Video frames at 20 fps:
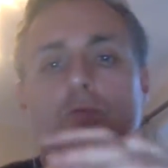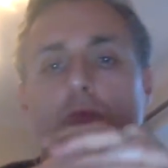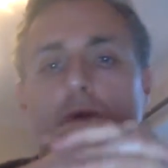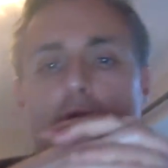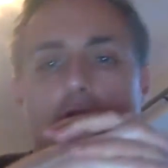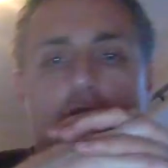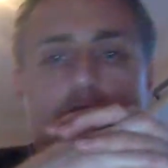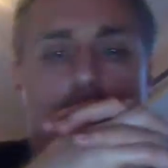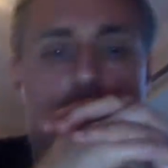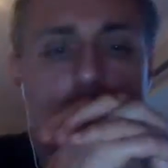
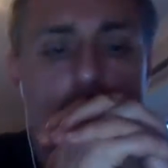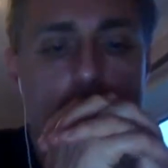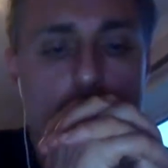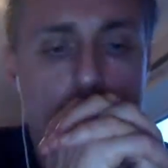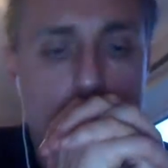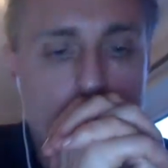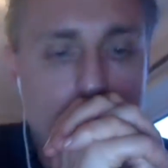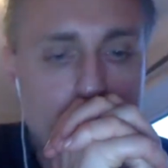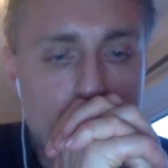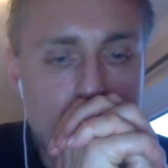which
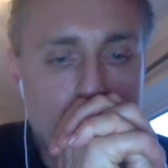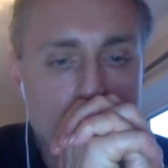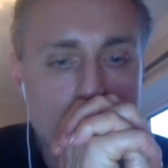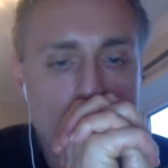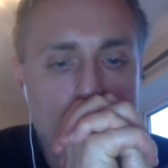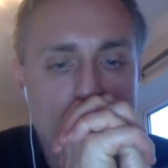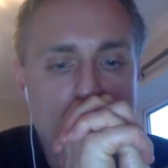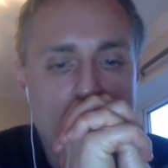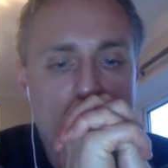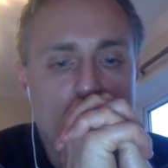
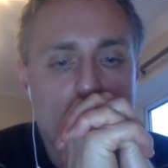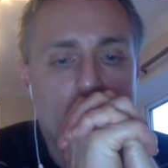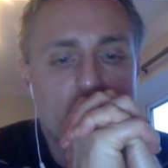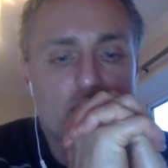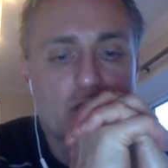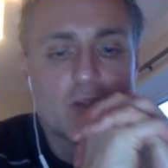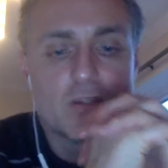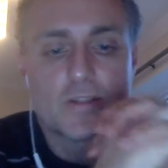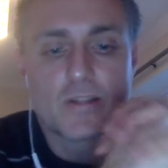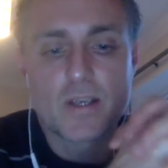
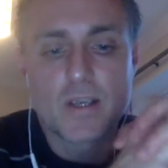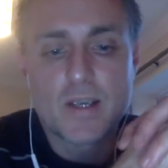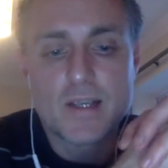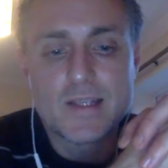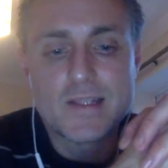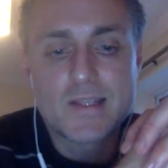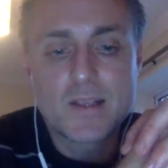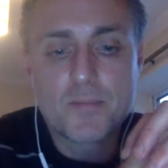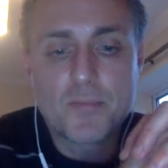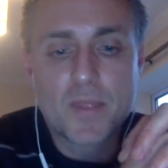is
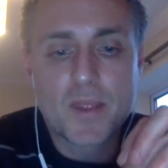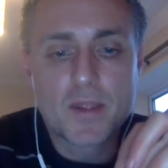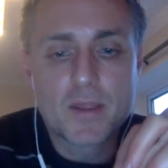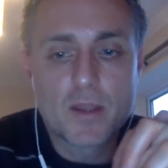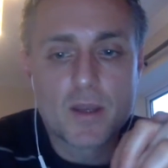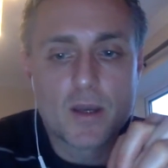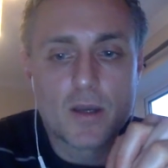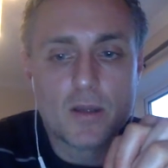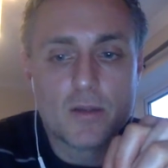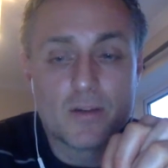something
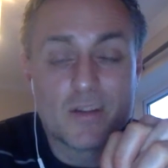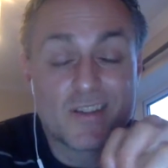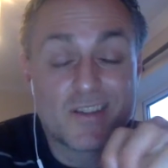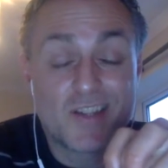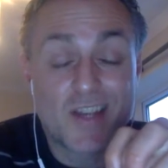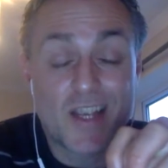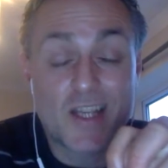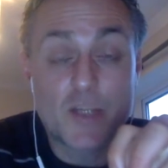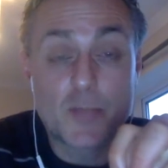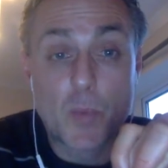that has
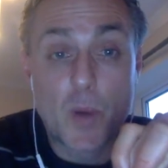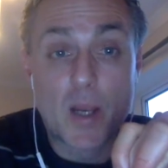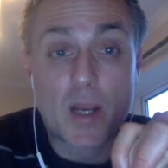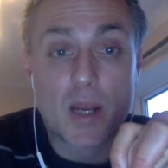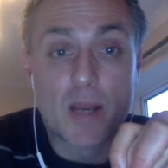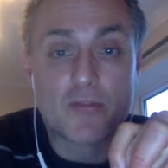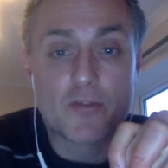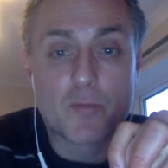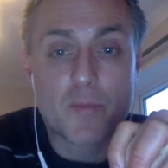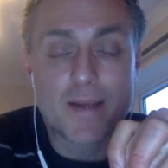changed my
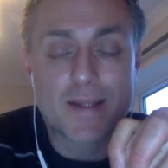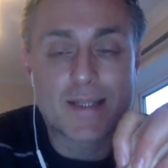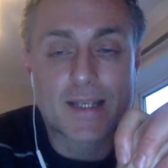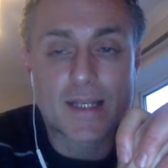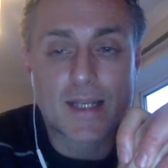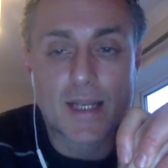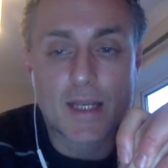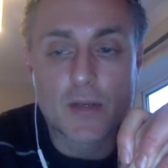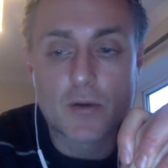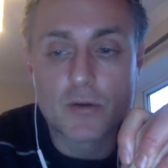life
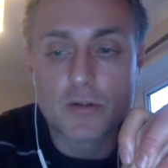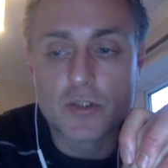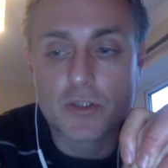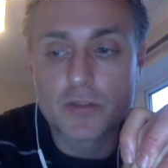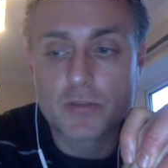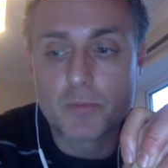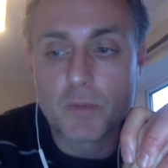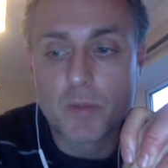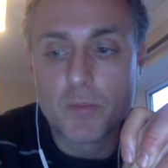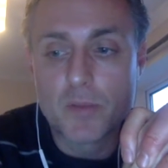dramatically, not
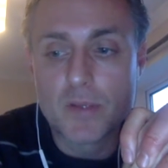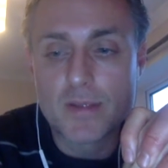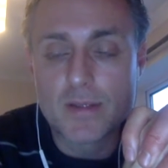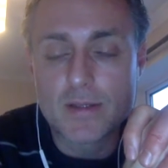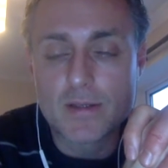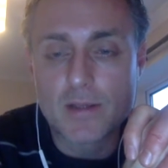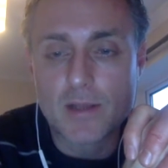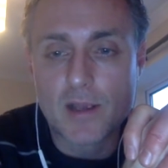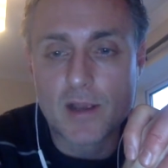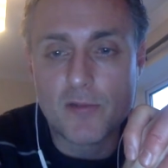just my
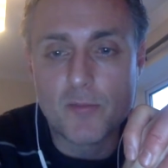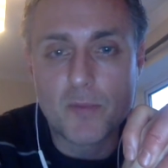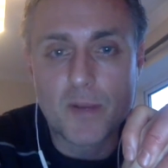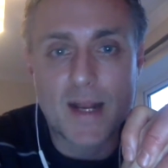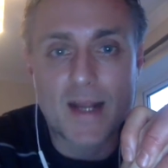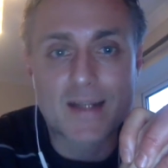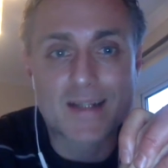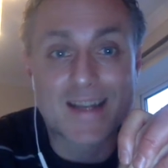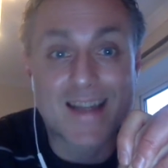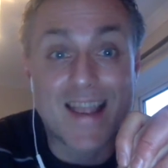business life, but
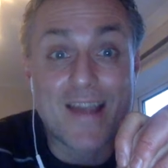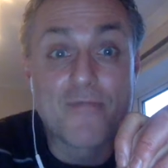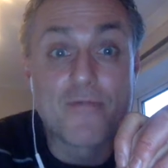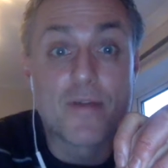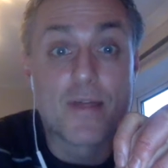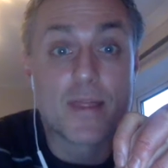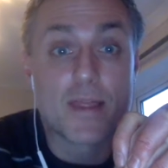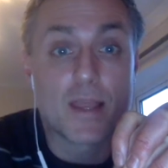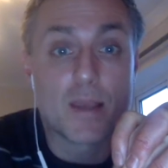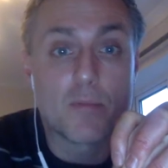actually
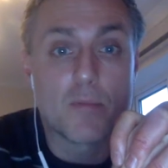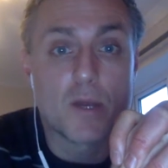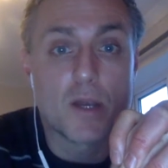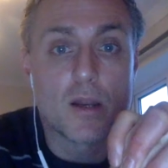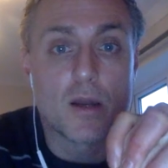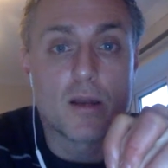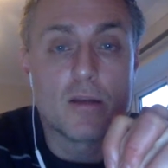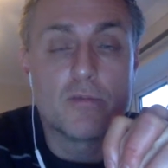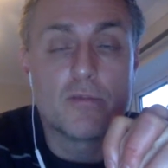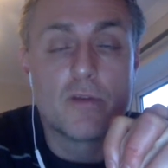everything in my
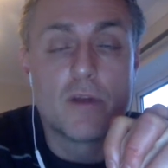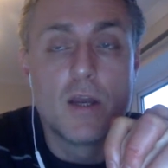life,